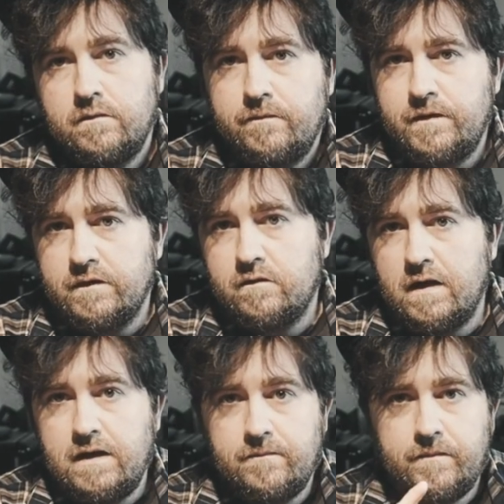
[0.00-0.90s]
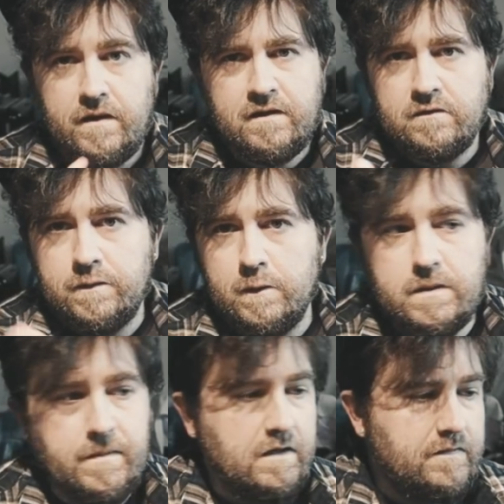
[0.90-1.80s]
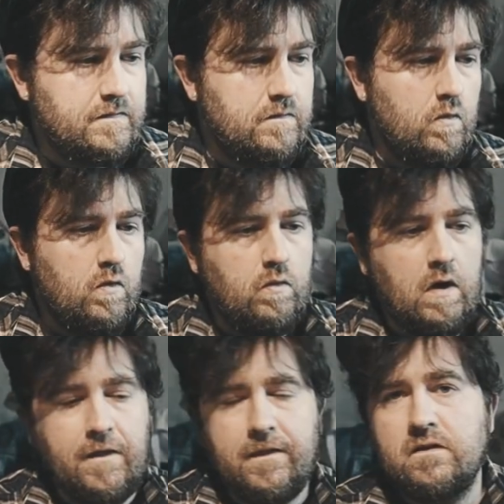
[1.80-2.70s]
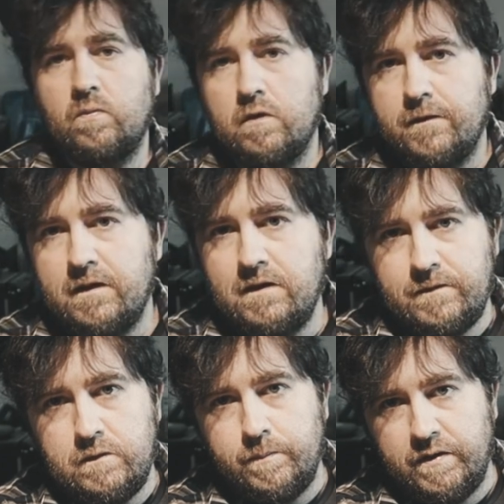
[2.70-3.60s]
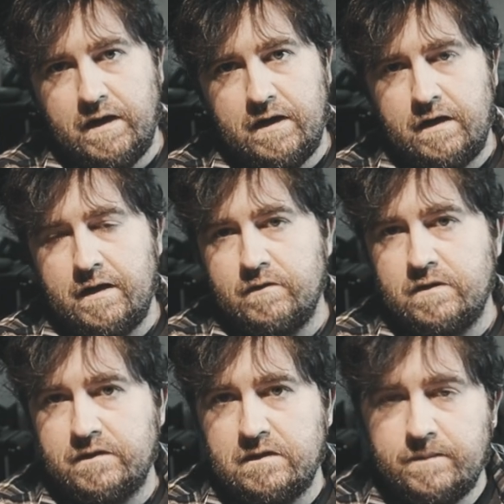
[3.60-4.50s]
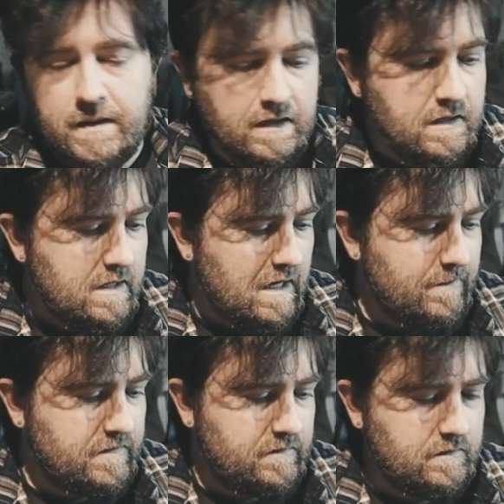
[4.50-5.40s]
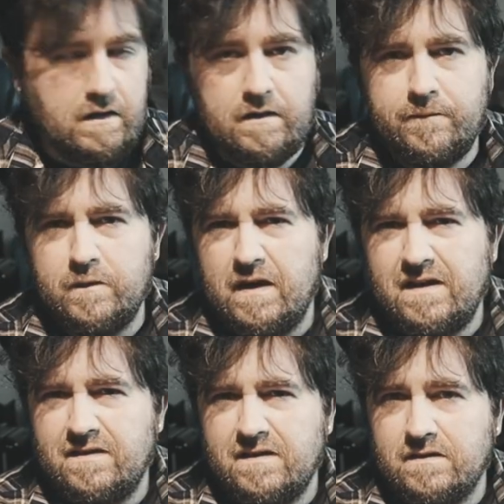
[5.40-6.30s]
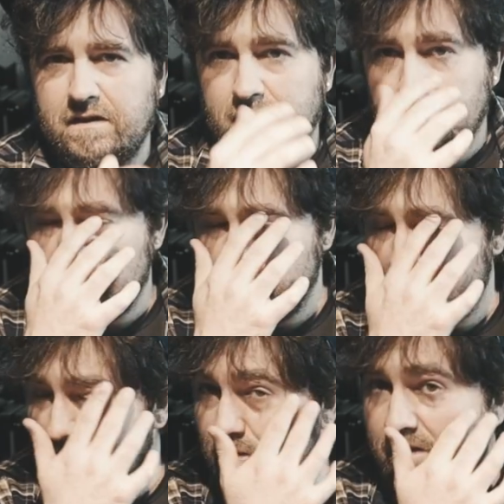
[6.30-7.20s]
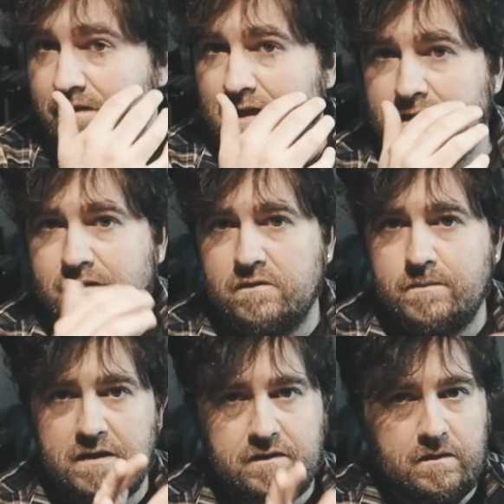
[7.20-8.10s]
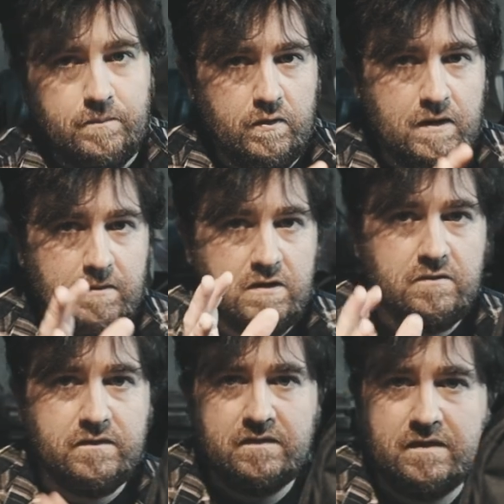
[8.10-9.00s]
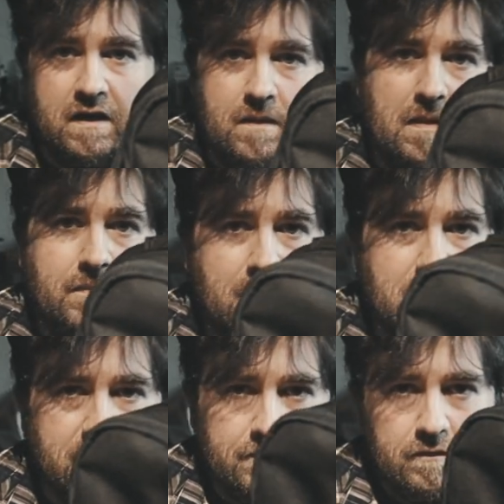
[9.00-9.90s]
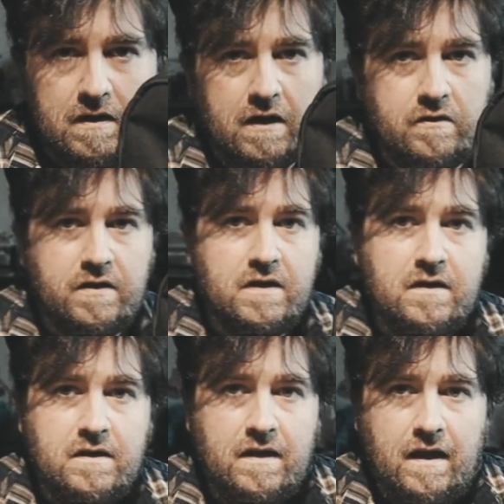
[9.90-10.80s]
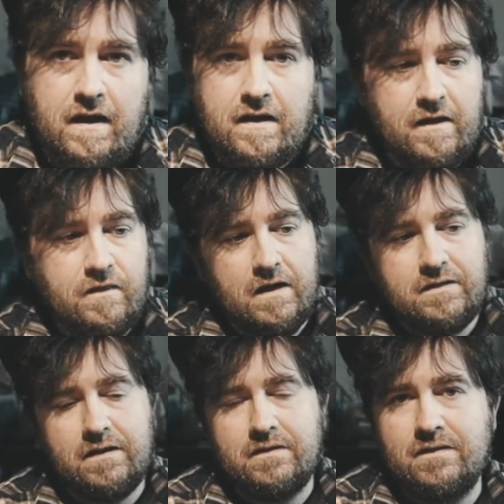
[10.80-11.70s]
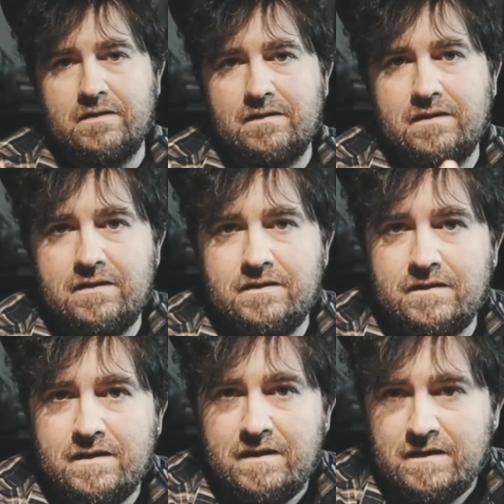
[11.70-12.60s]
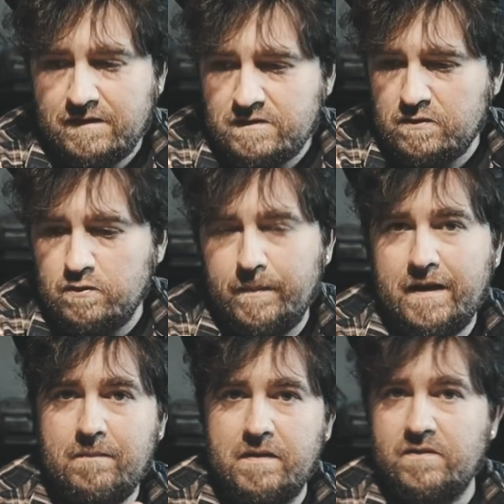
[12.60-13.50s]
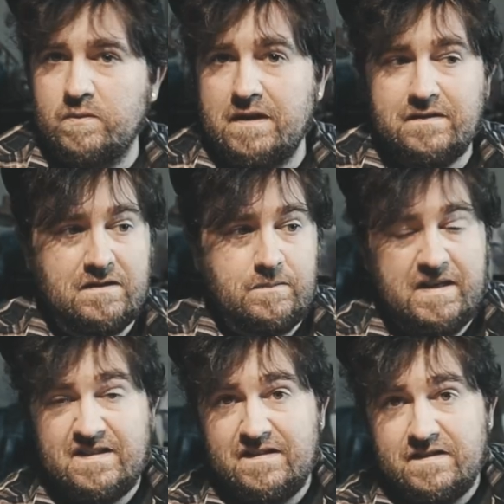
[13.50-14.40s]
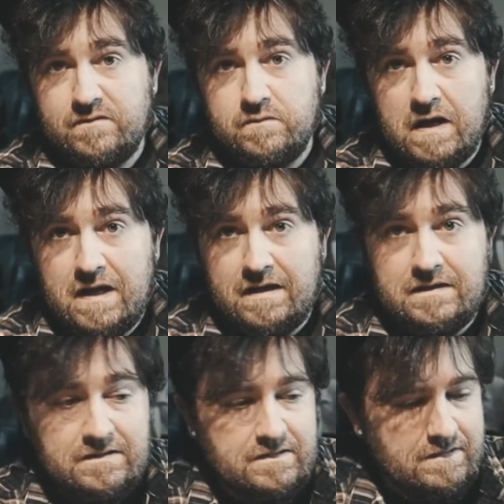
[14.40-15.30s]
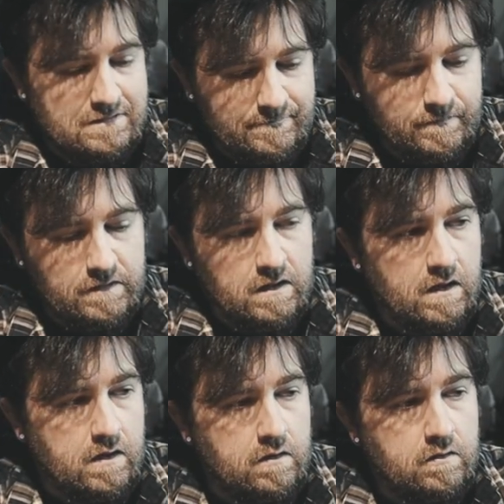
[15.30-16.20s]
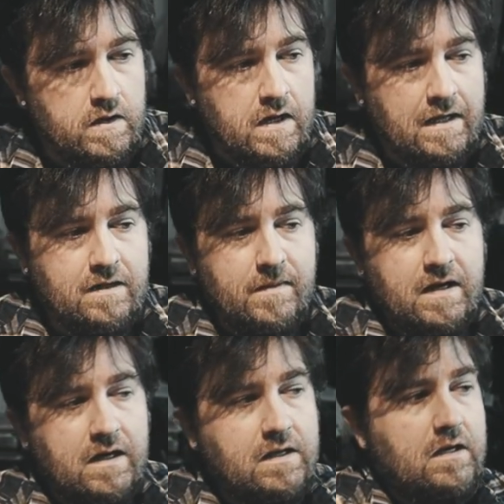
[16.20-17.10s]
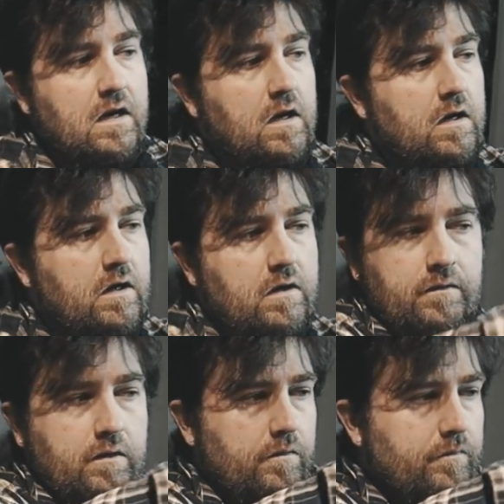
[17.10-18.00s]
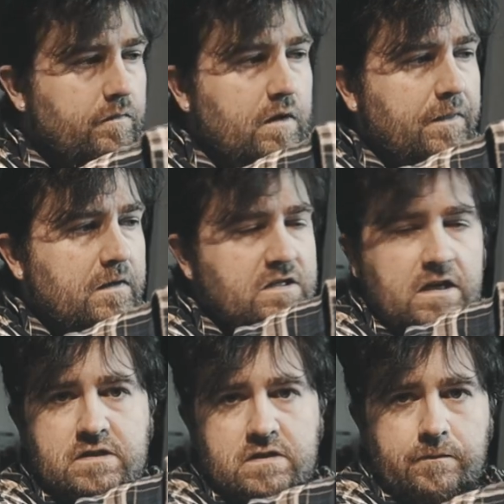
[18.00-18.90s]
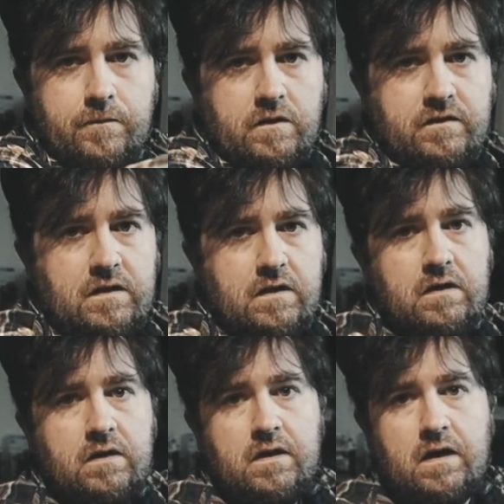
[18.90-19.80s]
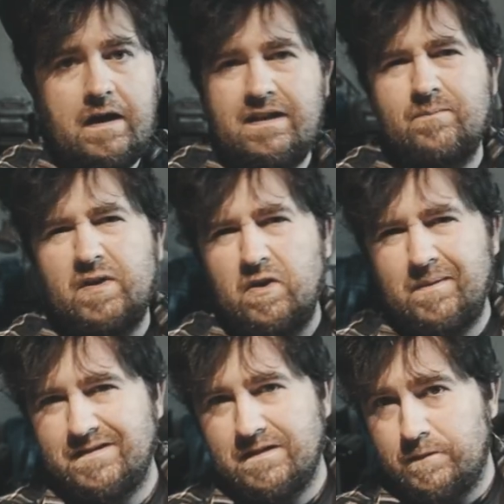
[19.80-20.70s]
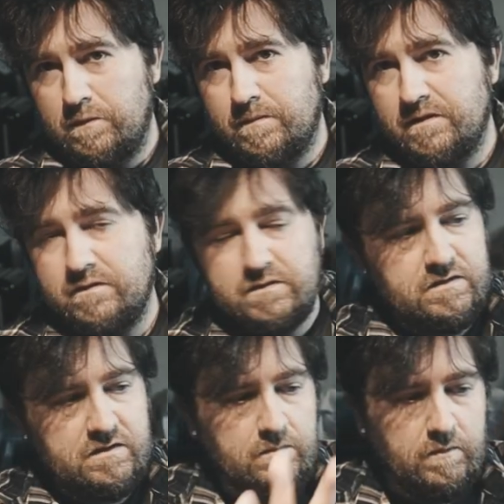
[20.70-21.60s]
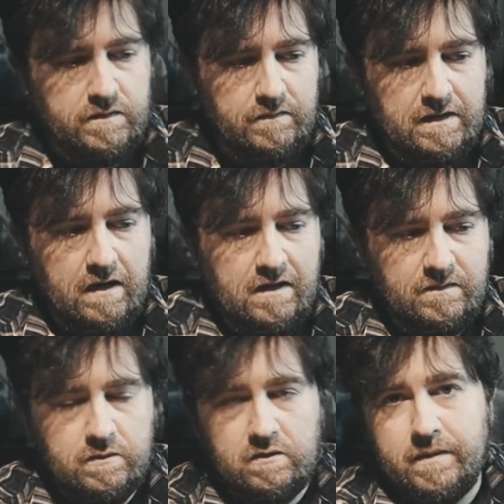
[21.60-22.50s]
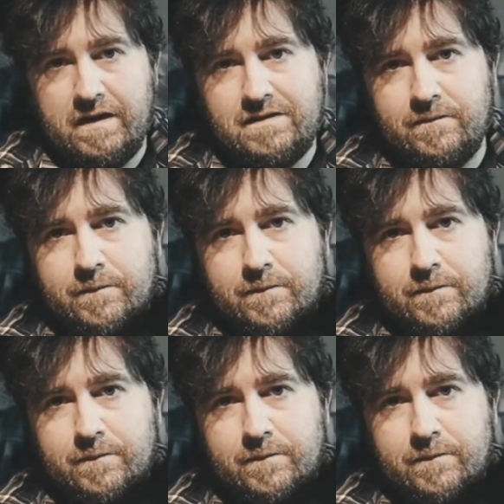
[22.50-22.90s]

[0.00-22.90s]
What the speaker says: Feels great. I think they're 30 bucks. I think it's worth it if you plan on ever using this bag. For anything like strenuous, I assume that at some point I'm going to use this to carry my baby stuff around. And I thought that since it is such a cool bag, might as well get some accessories. Now, I didn't make any, nothing changed in the front here. I didn't bring all my stuff home because there's still most of it at the hospital, but I did